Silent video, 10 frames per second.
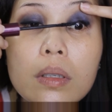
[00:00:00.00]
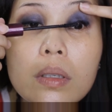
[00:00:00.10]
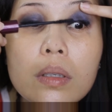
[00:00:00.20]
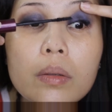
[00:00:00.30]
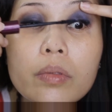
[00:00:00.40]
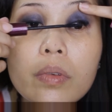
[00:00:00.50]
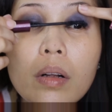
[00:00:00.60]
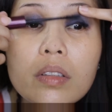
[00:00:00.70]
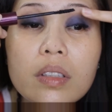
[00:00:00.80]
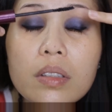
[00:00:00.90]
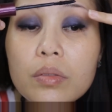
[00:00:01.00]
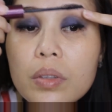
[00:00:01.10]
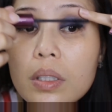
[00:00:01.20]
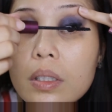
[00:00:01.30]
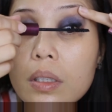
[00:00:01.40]
falsies
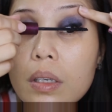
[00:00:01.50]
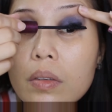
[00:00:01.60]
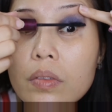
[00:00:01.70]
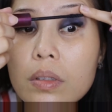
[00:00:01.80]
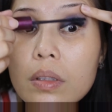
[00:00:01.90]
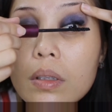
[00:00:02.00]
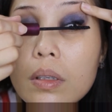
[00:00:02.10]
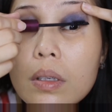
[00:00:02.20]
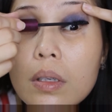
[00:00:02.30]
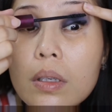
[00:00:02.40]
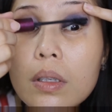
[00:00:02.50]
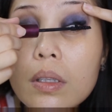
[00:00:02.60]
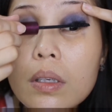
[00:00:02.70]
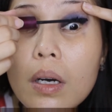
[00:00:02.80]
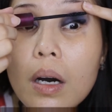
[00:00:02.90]
really gives
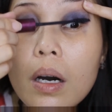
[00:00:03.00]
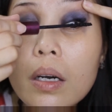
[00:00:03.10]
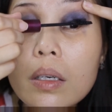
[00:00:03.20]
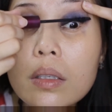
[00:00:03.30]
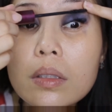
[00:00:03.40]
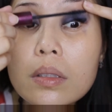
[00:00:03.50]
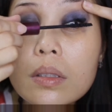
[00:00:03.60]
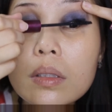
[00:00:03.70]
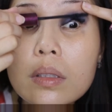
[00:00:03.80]
the eyes